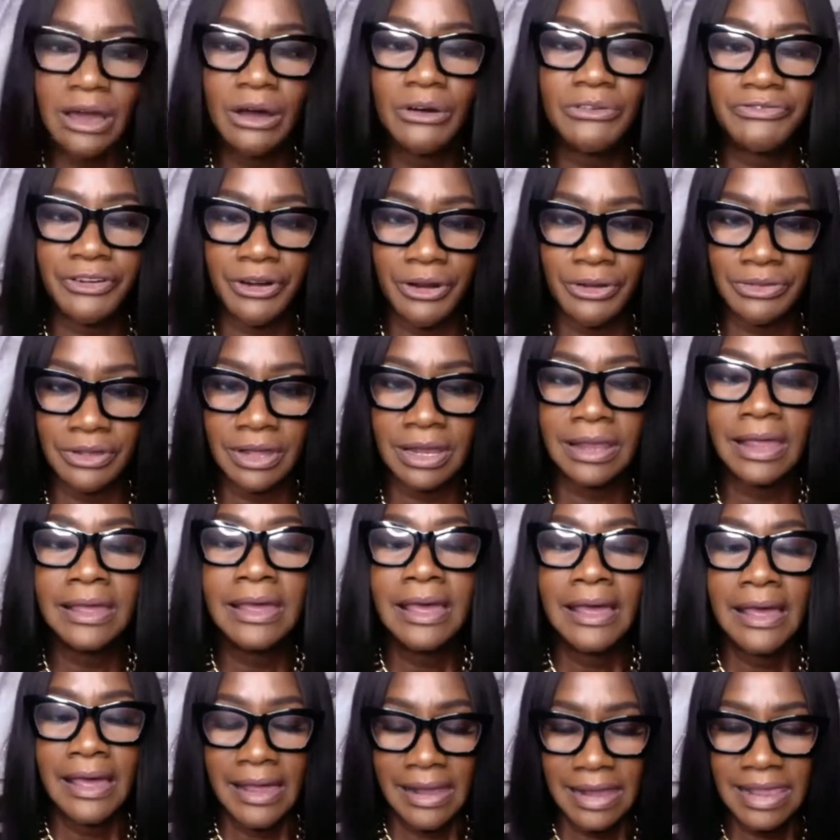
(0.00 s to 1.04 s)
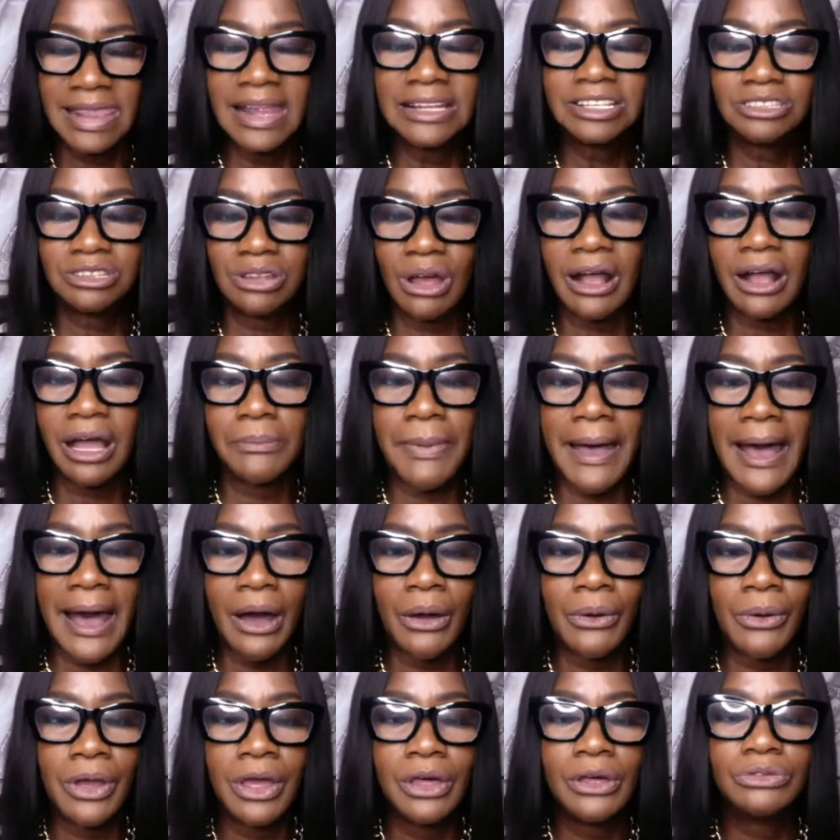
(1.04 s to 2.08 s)
go further. Let's talk
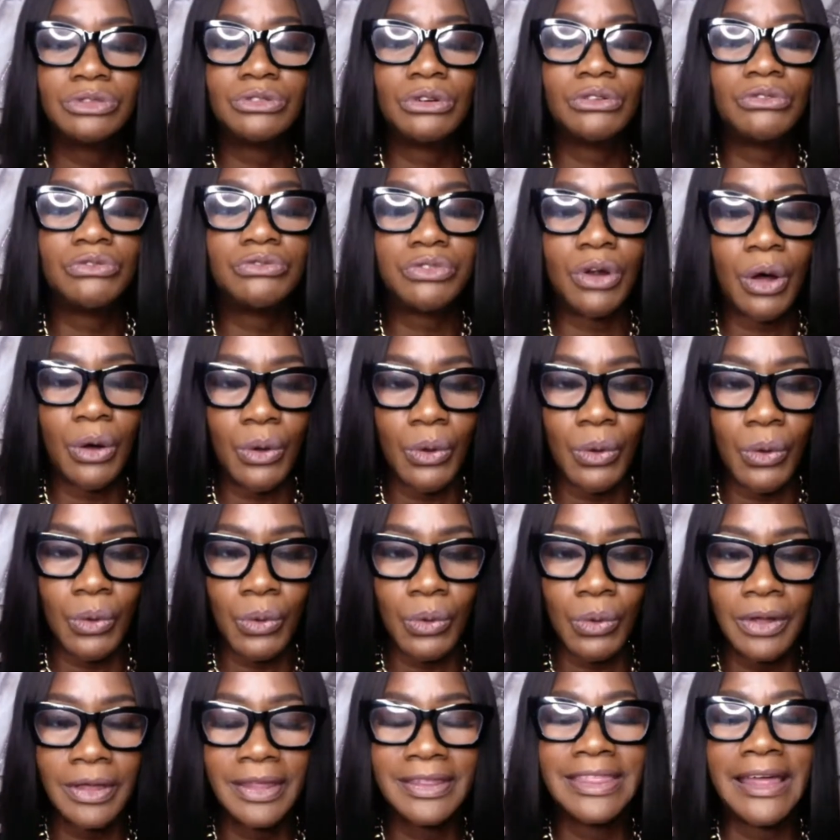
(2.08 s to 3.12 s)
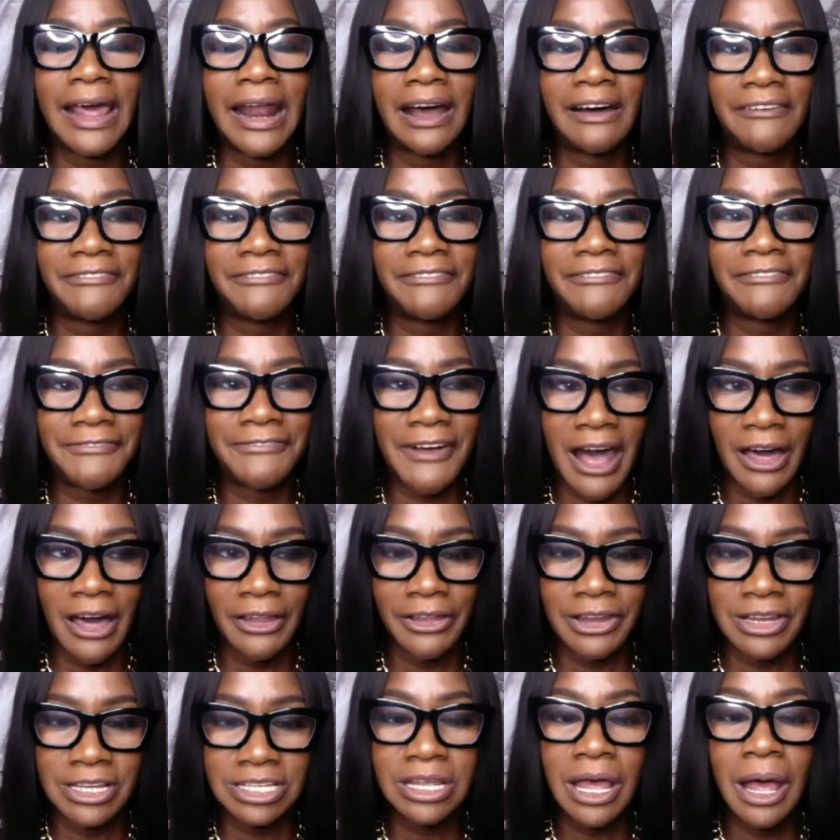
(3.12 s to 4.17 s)
about the role that our
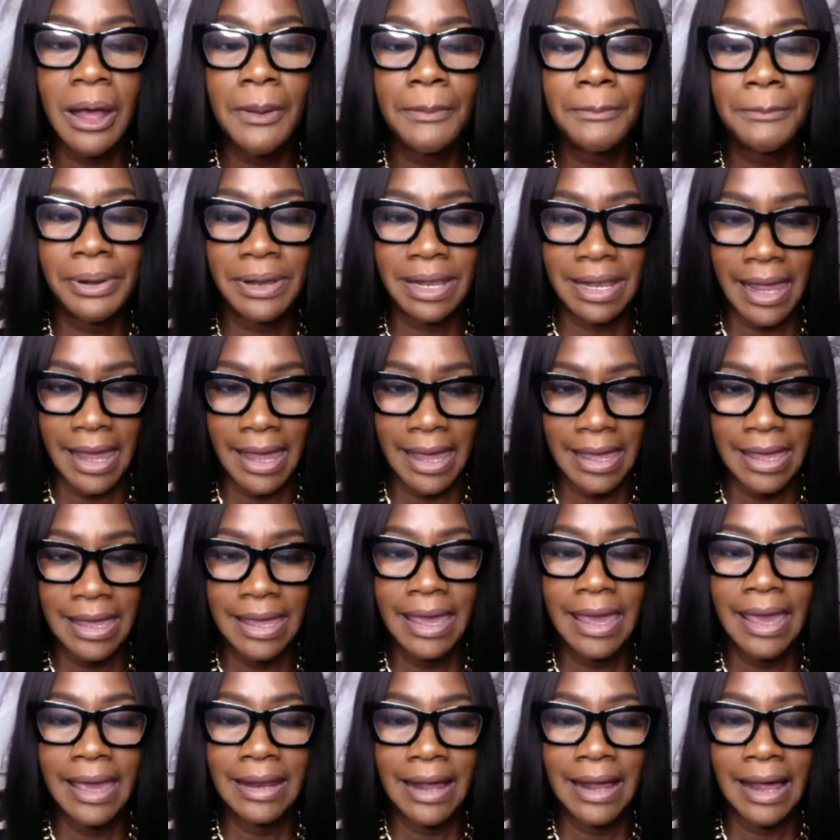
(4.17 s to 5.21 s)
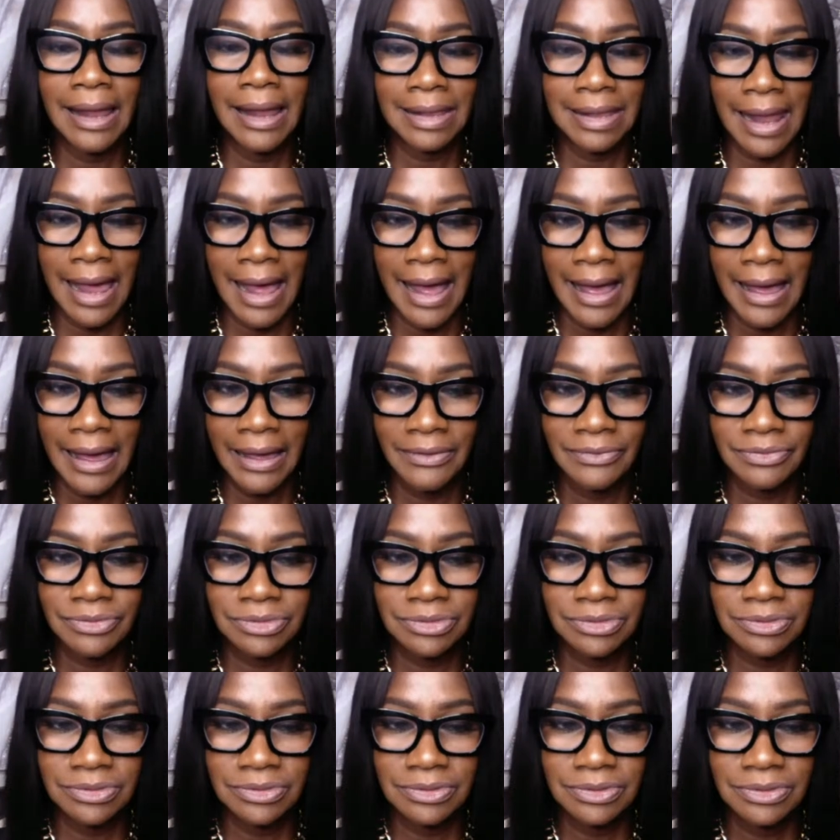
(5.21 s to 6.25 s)
fathers play in our
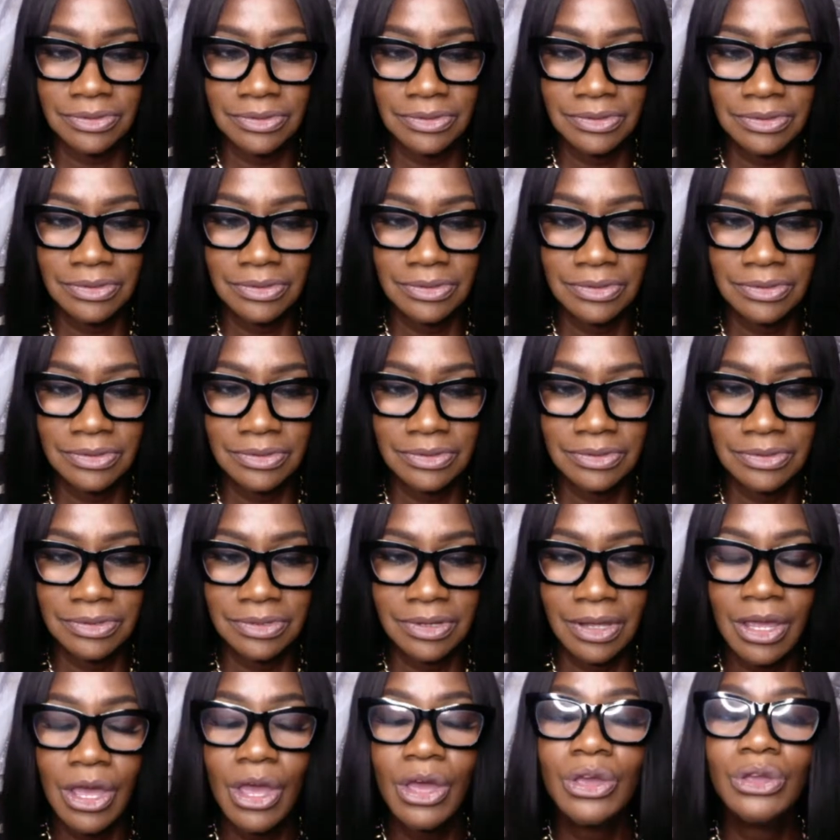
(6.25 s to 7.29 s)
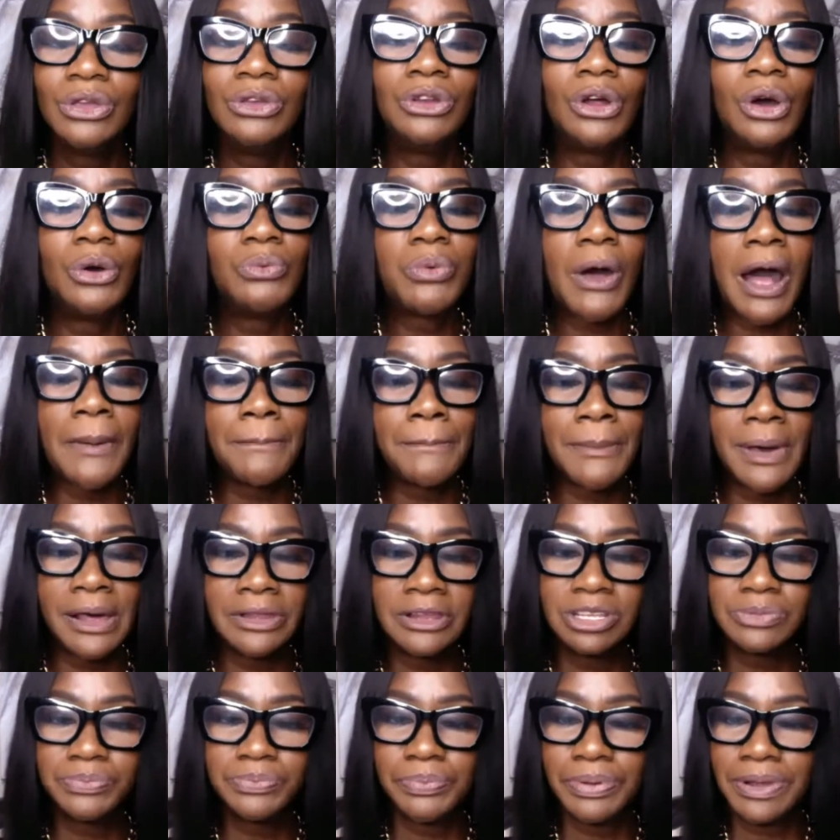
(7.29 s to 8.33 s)
lives. While
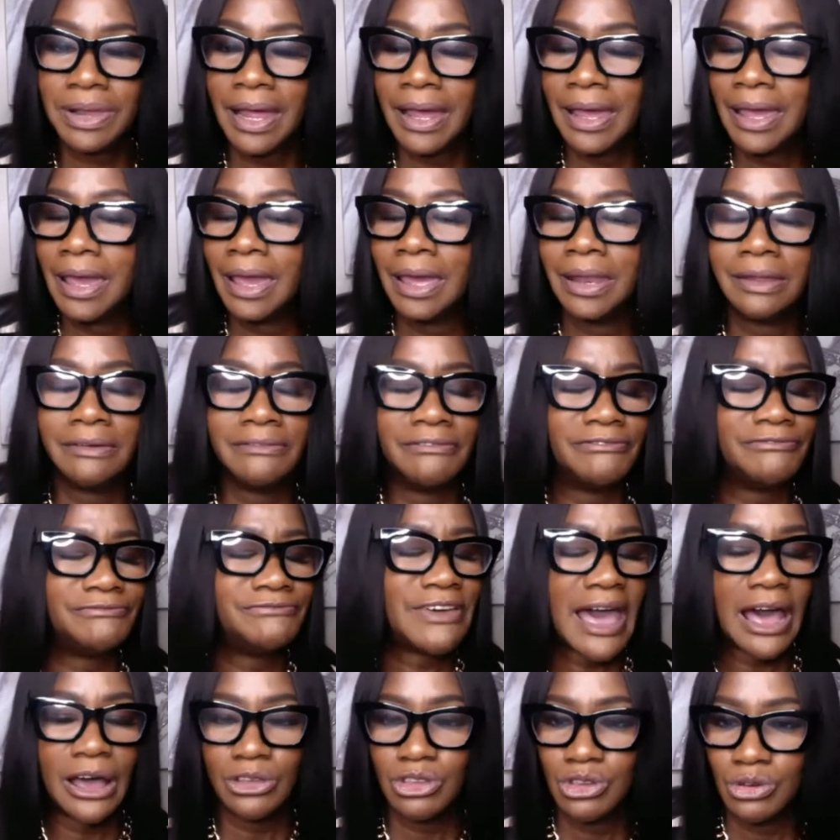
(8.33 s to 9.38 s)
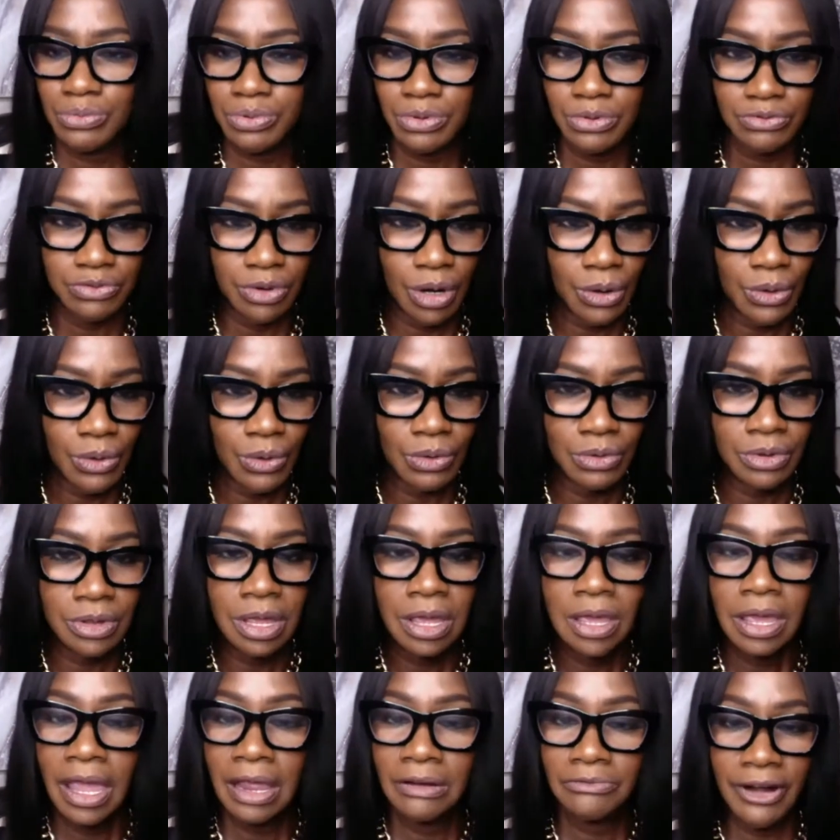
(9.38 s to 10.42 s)
mothers play an invaluable
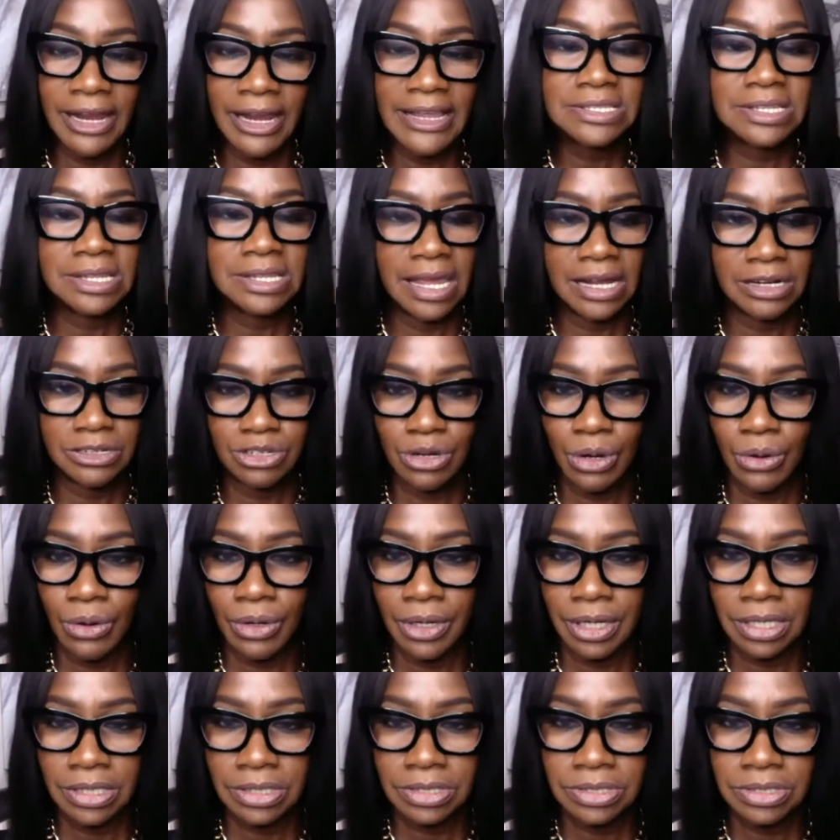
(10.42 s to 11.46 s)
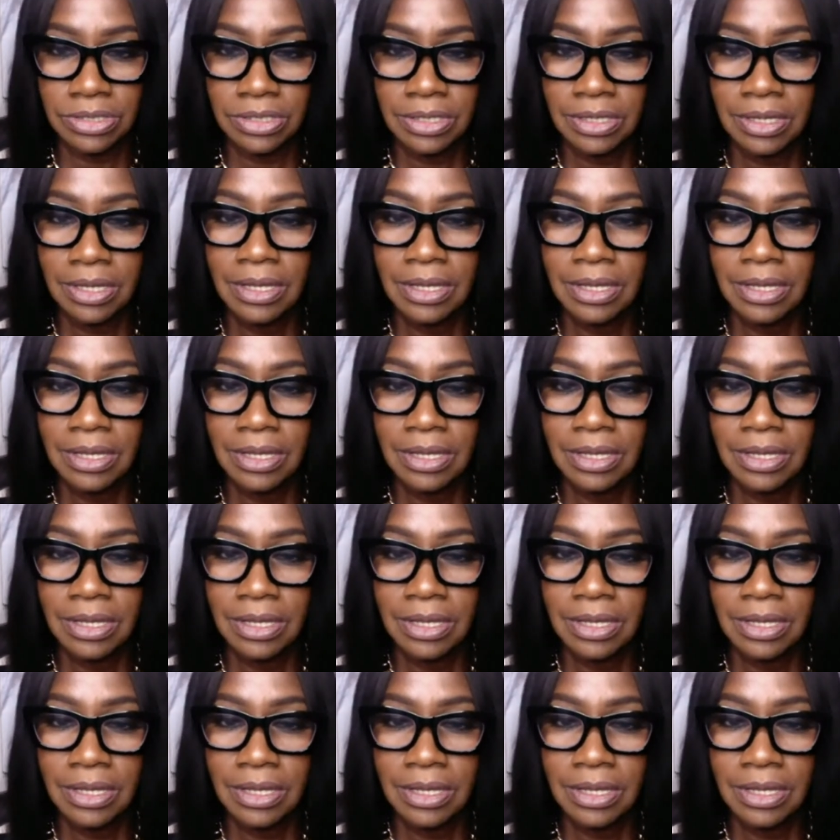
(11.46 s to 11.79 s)
role in raising their daughters,